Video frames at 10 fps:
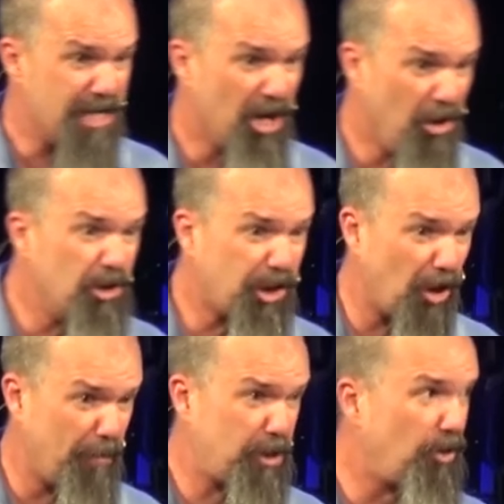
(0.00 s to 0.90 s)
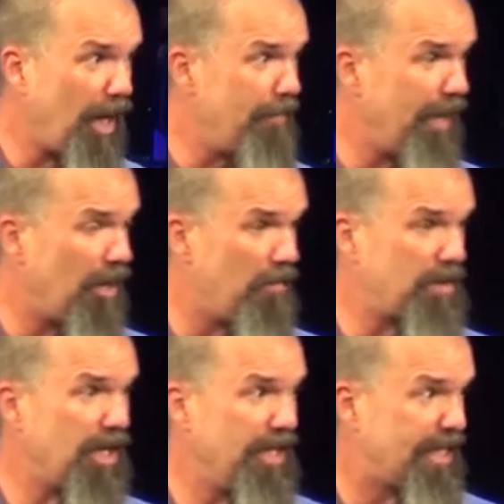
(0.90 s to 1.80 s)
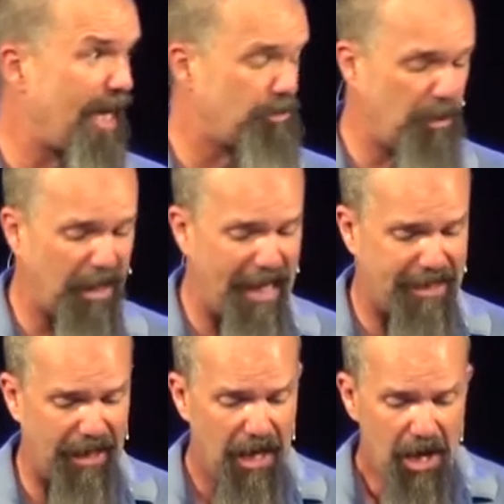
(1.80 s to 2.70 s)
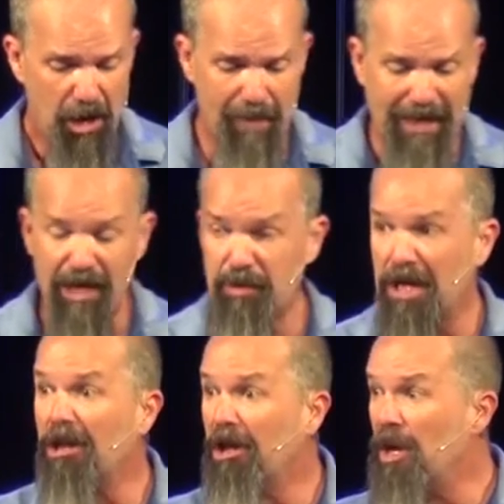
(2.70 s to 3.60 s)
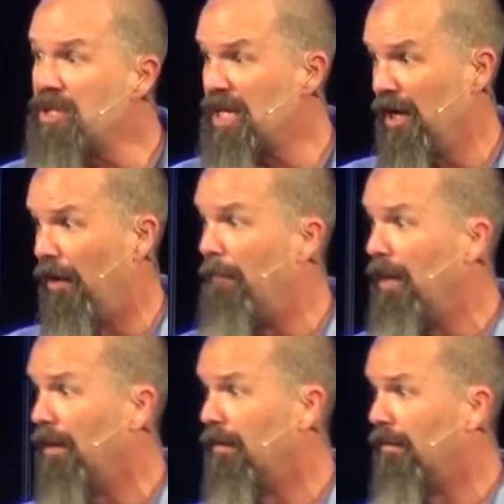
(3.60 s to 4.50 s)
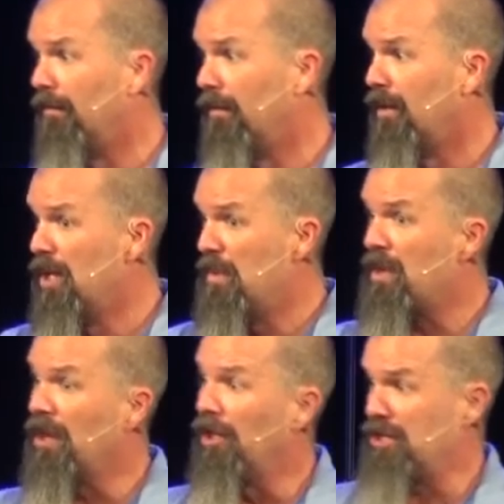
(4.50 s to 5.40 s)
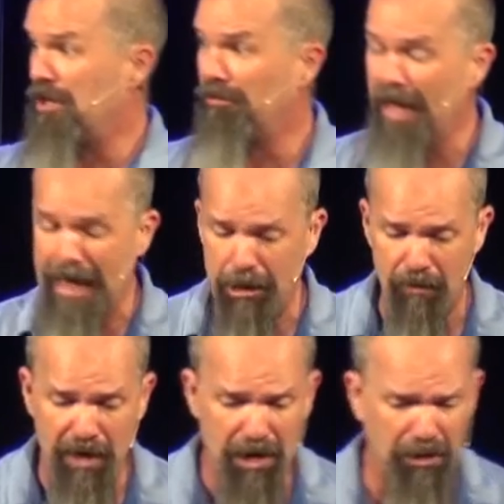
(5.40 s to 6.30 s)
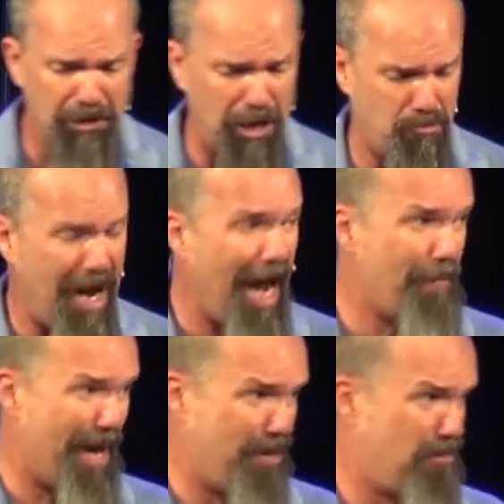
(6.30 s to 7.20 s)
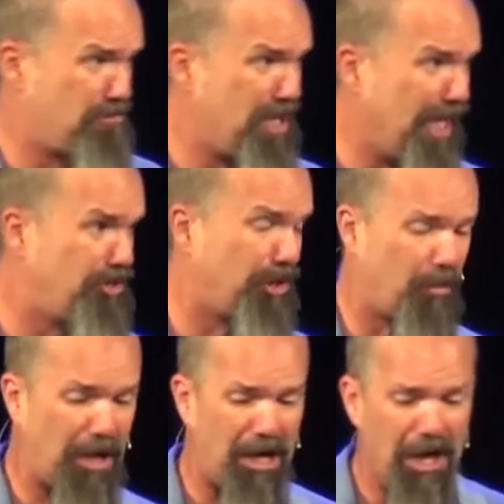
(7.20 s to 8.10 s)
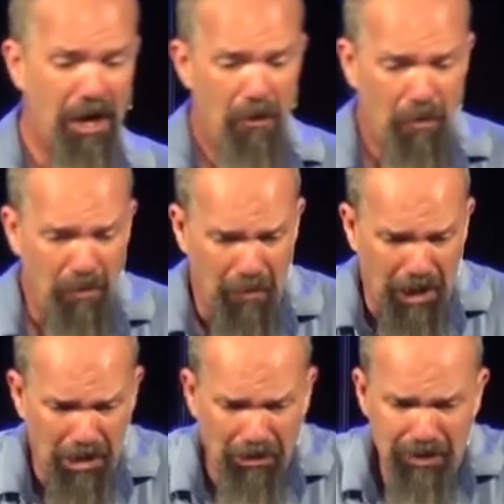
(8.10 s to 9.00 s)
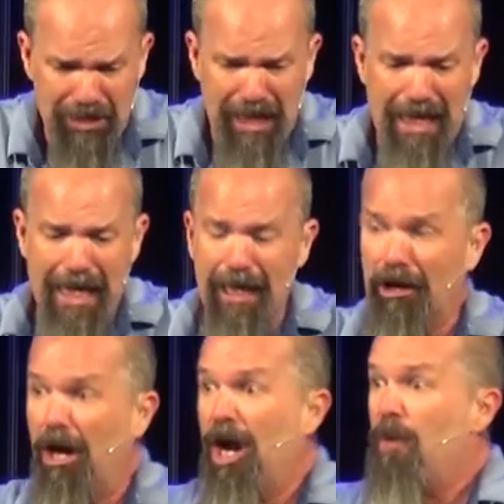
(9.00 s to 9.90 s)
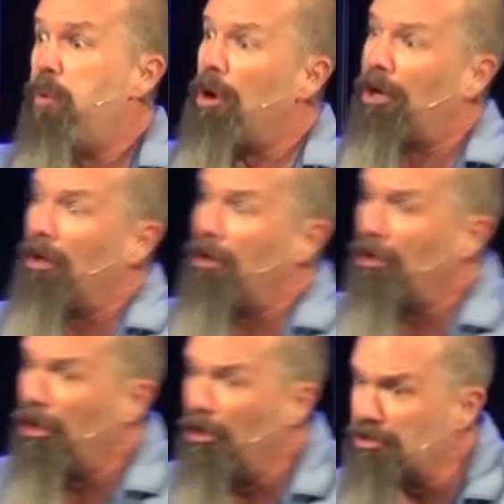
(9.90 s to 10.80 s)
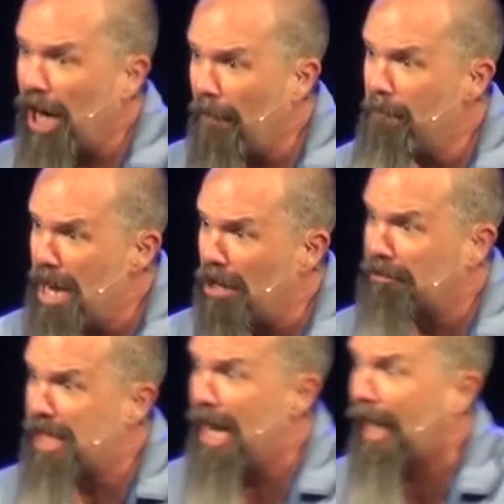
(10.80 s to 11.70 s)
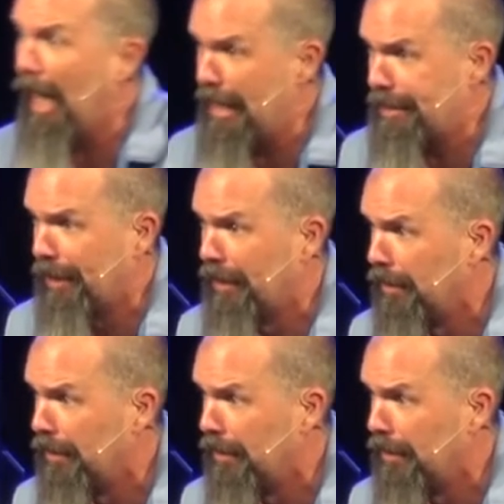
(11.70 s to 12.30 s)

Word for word: I know who's going to betray me. And all of a sudden, these guys realize that, oh my gosh, we're going to lose him. We're going to lose our leader. We're going to lose our rabbi, our teacher. We're going to, we're, we're going to lose the healer. We're going to lose our meal ticket.